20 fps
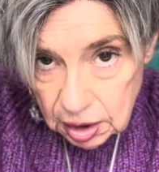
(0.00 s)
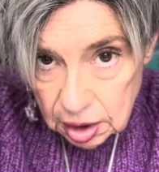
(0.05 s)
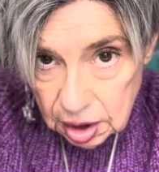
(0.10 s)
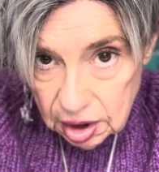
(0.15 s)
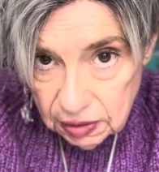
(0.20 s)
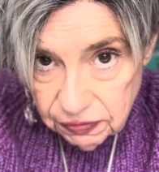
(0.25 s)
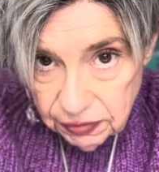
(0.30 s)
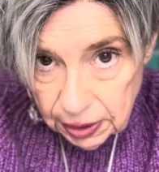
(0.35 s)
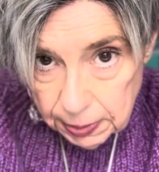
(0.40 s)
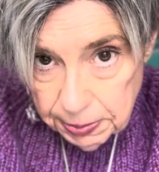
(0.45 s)

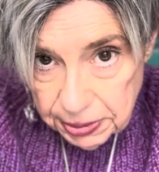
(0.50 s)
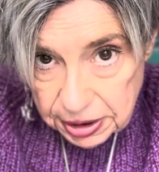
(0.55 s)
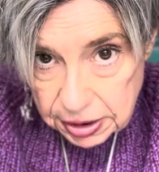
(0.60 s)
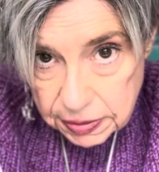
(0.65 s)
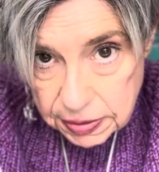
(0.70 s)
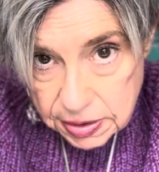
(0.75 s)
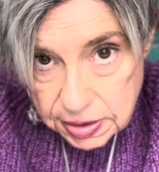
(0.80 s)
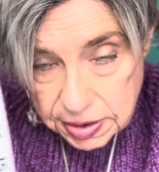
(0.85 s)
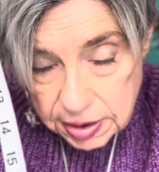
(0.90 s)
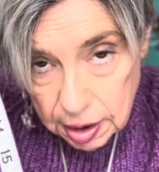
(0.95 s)
If I pick
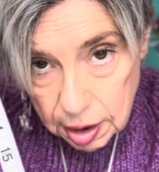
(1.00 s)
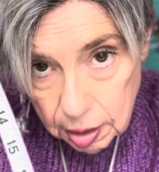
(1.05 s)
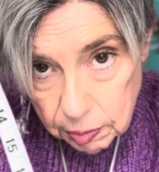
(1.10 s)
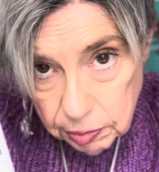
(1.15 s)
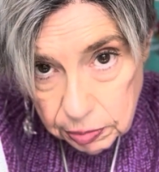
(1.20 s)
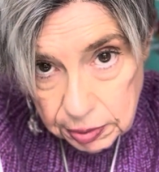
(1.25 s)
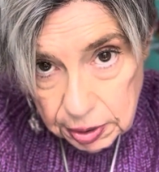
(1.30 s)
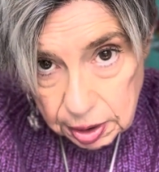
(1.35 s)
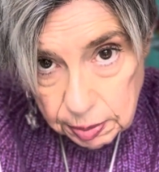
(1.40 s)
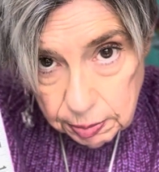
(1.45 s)
this up
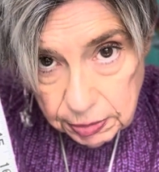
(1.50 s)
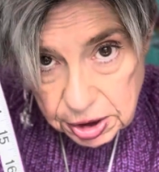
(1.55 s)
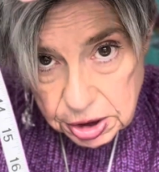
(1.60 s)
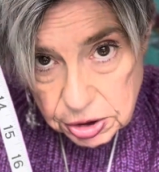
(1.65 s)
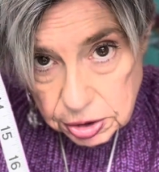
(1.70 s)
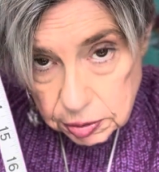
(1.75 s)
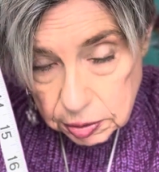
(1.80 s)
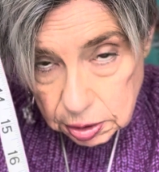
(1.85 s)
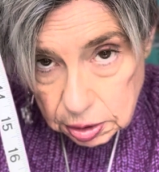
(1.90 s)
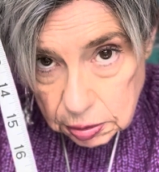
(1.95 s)
and
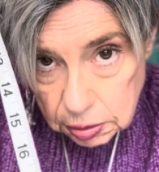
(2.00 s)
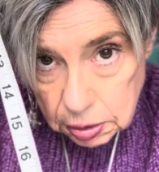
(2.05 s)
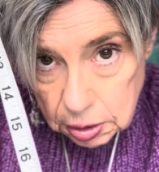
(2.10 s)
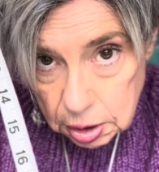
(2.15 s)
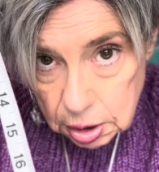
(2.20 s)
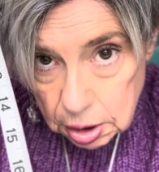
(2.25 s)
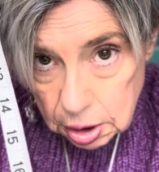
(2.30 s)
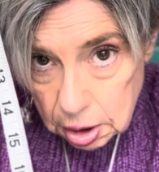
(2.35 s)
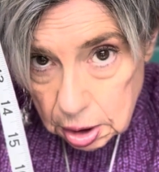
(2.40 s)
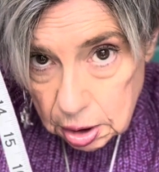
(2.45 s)
measure it,
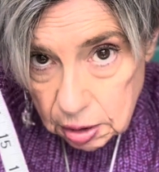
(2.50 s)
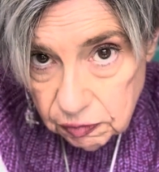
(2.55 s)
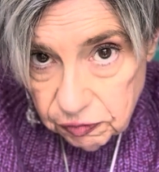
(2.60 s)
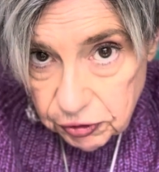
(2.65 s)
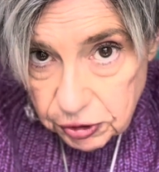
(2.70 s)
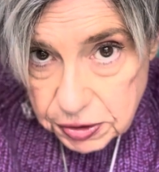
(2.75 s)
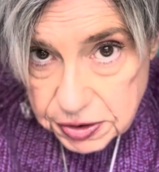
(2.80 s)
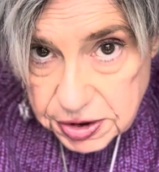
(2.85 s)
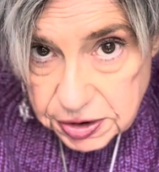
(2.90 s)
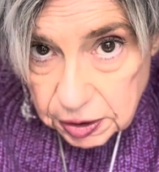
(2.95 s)

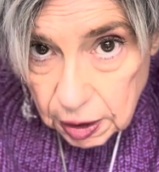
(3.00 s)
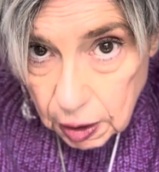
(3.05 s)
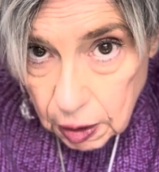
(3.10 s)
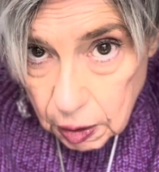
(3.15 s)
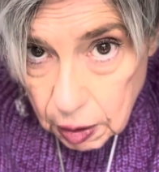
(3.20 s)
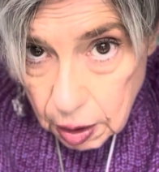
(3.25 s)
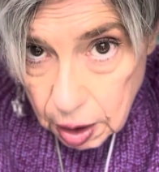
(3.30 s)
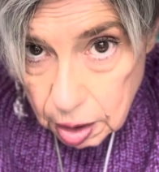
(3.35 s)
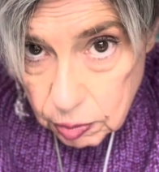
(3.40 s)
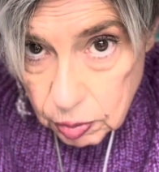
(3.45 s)
first of
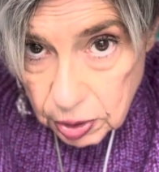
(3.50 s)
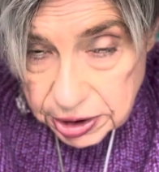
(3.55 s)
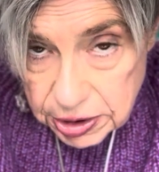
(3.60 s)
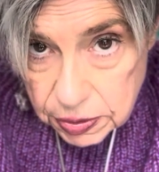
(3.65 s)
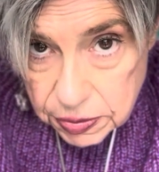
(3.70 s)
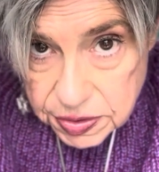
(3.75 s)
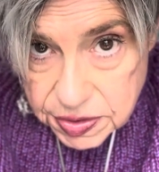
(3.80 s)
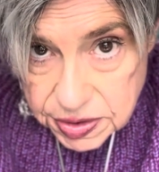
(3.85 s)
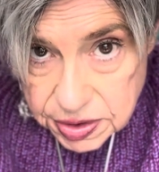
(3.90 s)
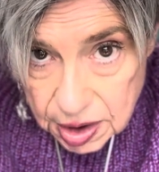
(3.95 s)
all, I want you
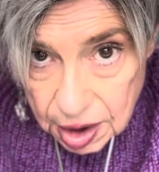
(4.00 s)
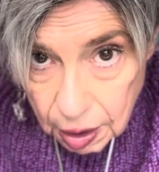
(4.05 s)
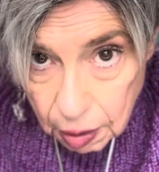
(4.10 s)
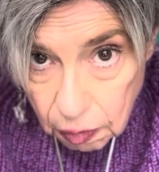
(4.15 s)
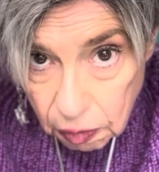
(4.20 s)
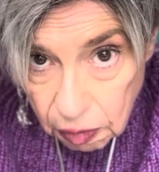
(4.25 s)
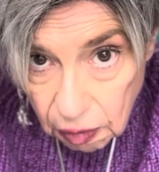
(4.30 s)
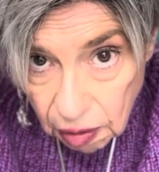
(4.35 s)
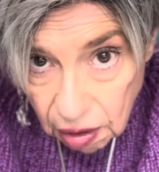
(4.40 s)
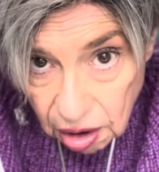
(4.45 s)
to see how
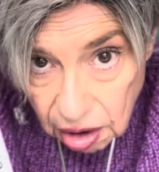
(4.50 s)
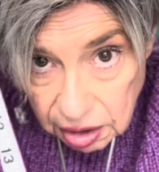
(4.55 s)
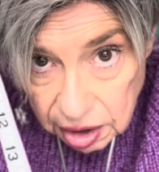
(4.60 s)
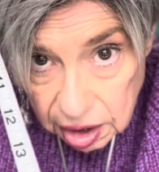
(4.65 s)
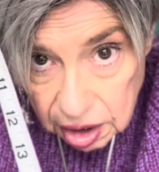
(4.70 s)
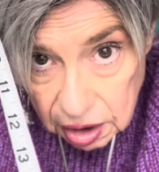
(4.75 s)
long it